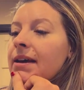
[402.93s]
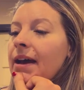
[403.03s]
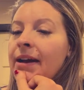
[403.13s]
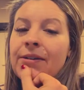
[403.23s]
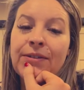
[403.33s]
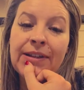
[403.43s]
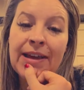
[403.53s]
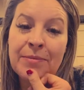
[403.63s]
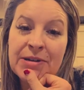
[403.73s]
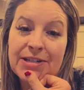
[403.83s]
I don't really
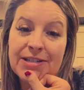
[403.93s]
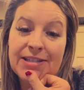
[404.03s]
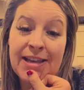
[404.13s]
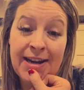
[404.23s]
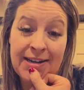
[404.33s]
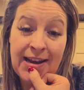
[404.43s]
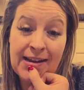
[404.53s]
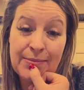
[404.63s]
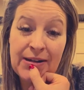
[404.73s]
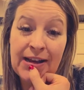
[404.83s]
have much to say
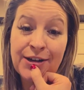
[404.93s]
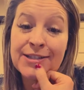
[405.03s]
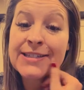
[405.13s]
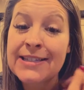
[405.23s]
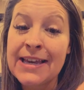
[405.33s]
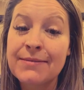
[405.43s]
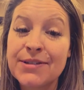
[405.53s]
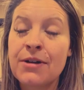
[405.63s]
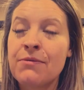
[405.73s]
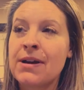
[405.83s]
today, but I couldn't sleep,
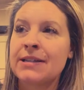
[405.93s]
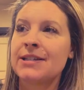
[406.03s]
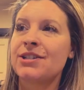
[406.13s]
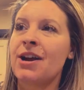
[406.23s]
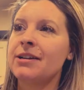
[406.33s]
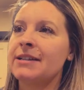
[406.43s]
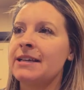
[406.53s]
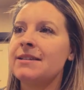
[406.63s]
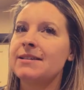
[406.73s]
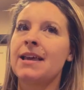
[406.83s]
so I wanted to start
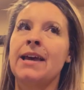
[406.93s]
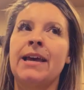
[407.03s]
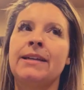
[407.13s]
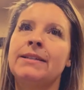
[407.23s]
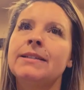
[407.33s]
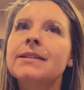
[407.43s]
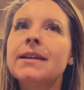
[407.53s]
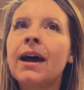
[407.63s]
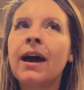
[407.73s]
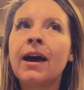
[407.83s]
this, and
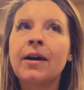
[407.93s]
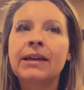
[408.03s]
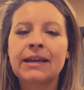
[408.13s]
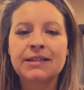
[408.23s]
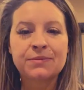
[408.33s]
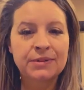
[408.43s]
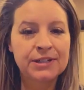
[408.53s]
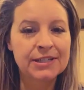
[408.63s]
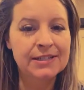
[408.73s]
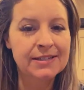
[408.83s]
uh, I guess we'll
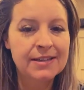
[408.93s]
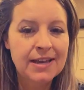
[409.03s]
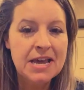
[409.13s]
just